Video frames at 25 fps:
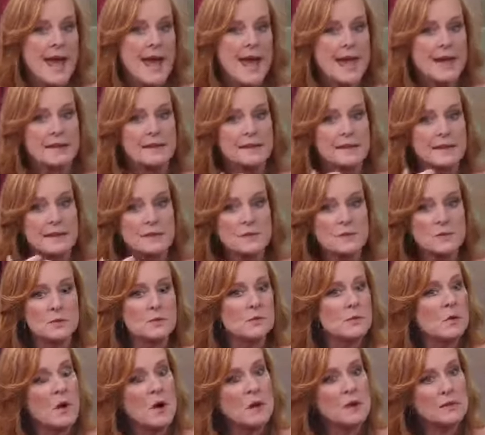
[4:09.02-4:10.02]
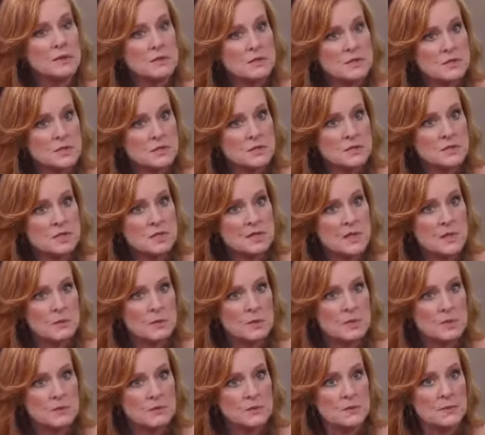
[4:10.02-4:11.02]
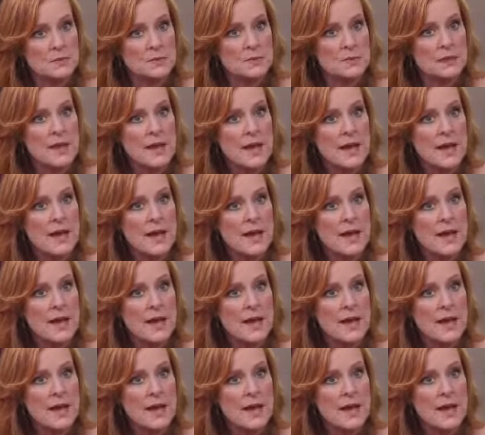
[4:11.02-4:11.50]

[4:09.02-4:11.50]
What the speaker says: And then through all the issues that I went through,